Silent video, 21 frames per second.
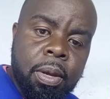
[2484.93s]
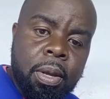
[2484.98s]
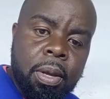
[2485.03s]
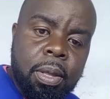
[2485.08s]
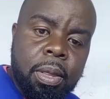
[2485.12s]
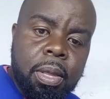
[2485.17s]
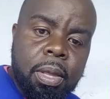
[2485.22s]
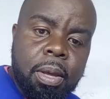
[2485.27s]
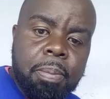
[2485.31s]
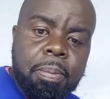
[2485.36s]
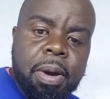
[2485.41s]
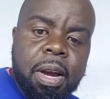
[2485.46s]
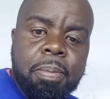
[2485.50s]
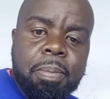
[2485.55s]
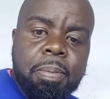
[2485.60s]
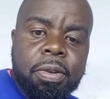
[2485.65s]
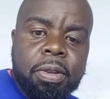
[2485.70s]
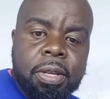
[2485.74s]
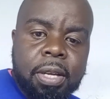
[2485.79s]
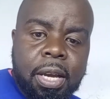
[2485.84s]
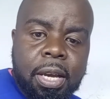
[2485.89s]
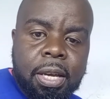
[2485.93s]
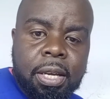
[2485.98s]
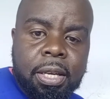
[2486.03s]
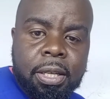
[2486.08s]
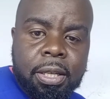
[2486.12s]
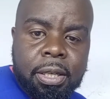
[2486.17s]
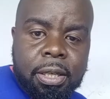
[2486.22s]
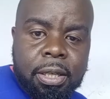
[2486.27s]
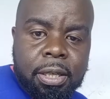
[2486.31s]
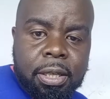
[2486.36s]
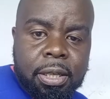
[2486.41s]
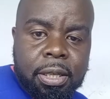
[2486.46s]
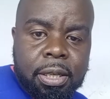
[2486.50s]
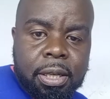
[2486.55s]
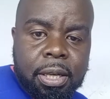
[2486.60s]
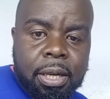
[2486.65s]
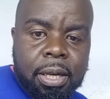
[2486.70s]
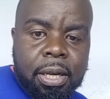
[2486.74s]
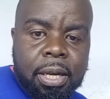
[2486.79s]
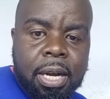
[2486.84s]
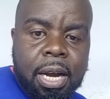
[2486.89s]
The Bible says,
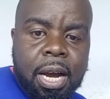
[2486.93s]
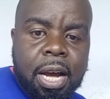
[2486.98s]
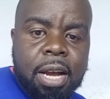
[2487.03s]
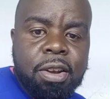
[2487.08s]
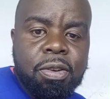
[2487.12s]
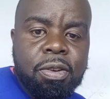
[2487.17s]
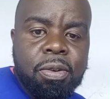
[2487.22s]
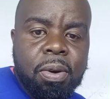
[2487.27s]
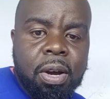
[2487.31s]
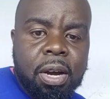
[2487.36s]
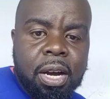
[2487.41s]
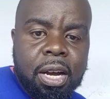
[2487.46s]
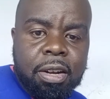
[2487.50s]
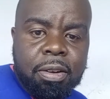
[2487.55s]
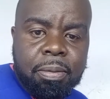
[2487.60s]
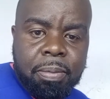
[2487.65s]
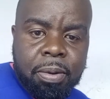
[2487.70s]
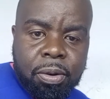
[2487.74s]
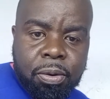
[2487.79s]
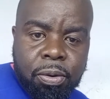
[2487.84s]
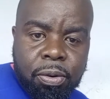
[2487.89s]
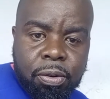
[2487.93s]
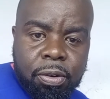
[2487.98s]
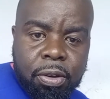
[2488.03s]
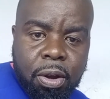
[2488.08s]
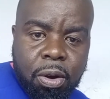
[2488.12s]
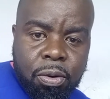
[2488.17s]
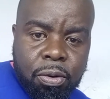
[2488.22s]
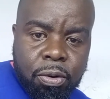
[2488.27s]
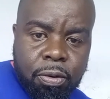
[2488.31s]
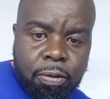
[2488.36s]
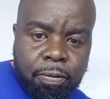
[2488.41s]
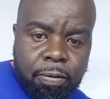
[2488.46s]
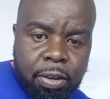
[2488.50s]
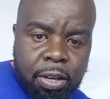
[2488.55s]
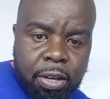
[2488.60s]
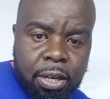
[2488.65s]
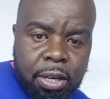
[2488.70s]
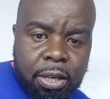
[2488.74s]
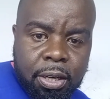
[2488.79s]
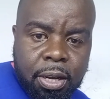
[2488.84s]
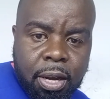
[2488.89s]
guard your heart, because out of
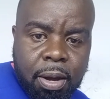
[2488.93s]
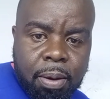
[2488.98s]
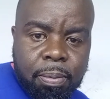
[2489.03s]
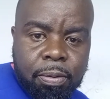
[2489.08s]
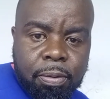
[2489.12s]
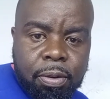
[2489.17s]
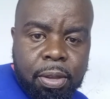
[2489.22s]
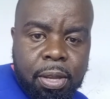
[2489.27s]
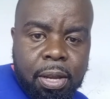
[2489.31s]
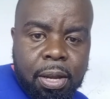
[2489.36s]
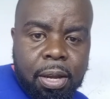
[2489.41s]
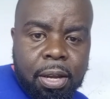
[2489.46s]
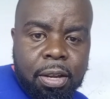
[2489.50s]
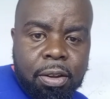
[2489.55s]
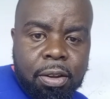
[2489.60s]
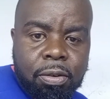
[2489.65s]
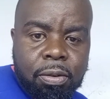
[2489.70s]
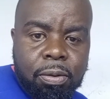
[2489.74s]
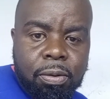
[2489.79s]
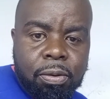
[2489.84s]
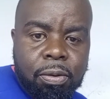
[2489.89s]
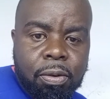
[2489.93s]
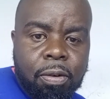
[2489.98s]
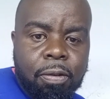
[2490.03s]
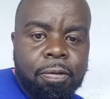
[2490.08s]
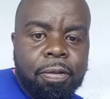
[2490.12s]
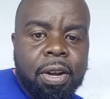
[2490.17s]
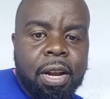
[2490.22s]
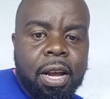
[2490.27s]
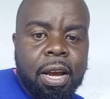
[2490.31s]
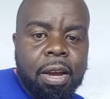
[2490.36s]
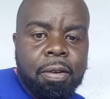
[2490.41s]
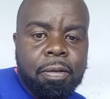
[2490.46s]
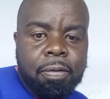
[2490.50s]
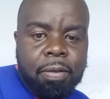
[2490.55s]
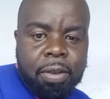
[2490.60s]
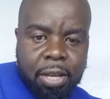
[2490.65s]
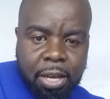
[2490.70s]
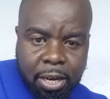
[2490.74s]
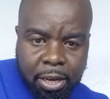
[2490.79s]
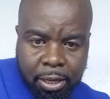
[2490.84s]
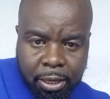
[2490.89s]
it comes the issues of life.
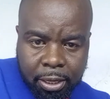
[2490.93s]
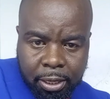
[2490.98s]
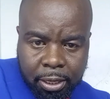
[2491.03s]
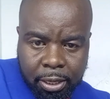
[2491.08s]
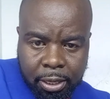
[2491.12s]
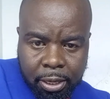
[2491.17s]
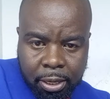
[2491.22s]
Yes.